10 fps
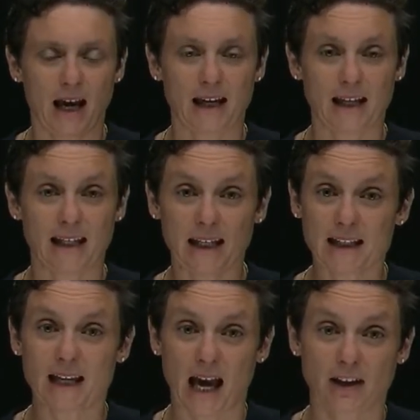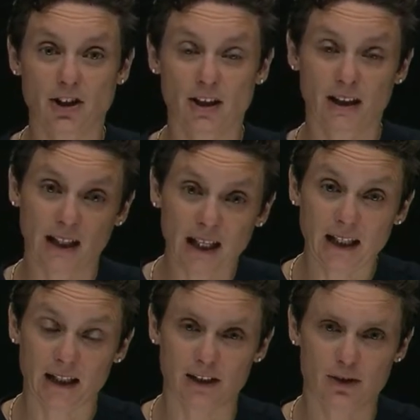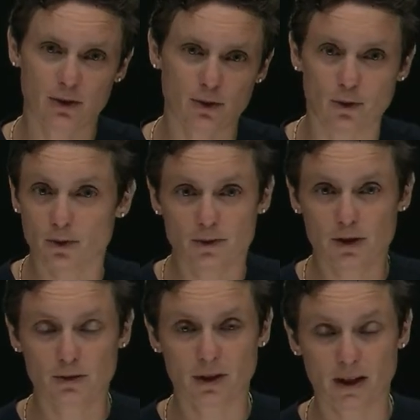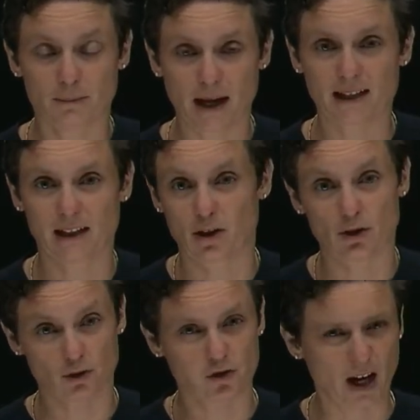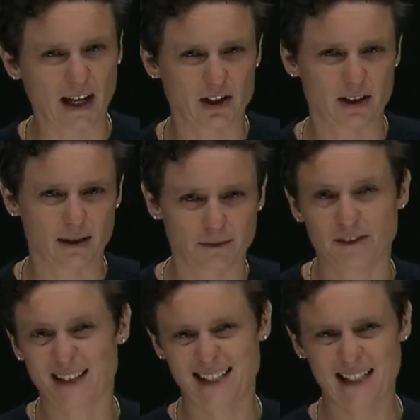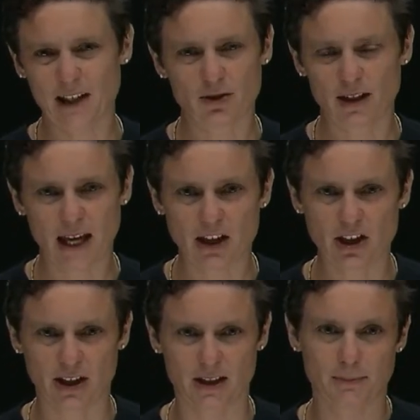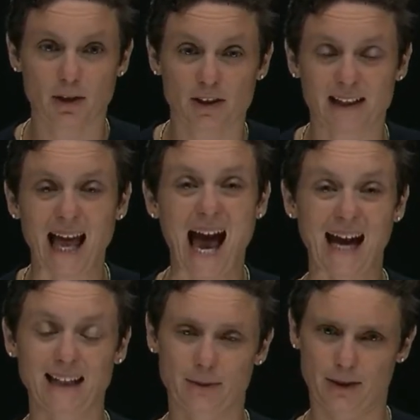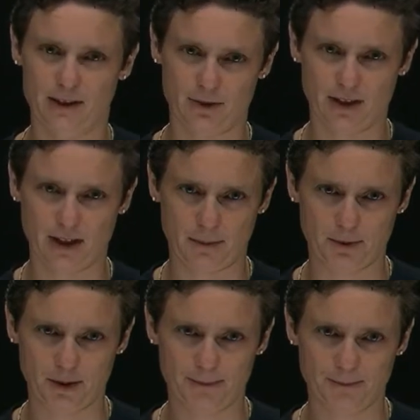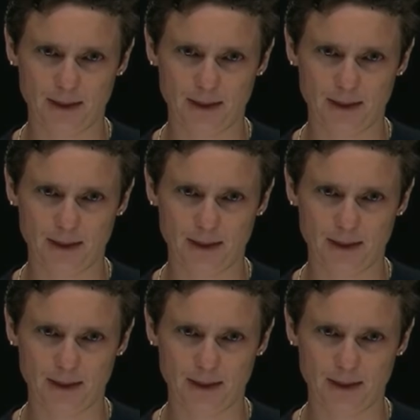It is actually leading to muscle contractions, some fasciculations, because it activates the receptor.